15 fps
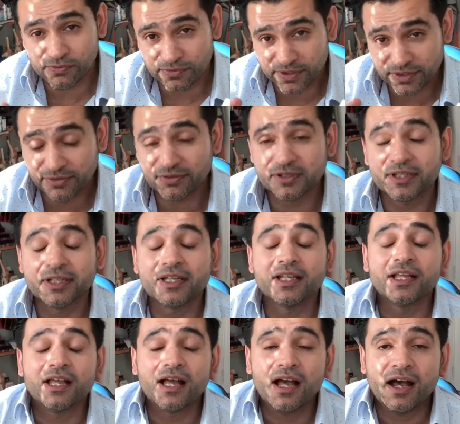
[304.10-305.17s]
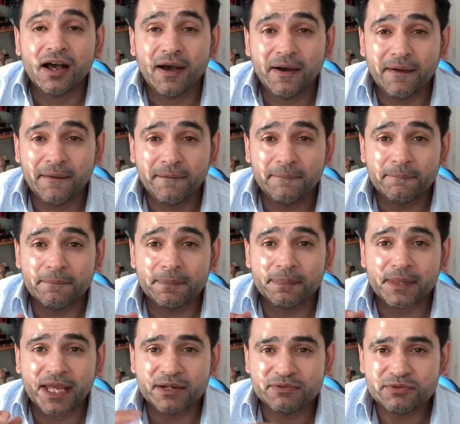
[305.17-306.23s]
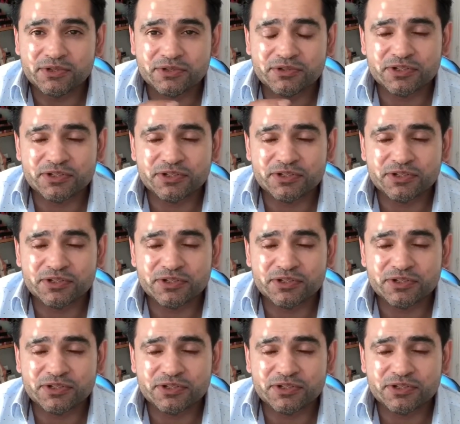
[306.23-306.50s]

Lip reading: first, and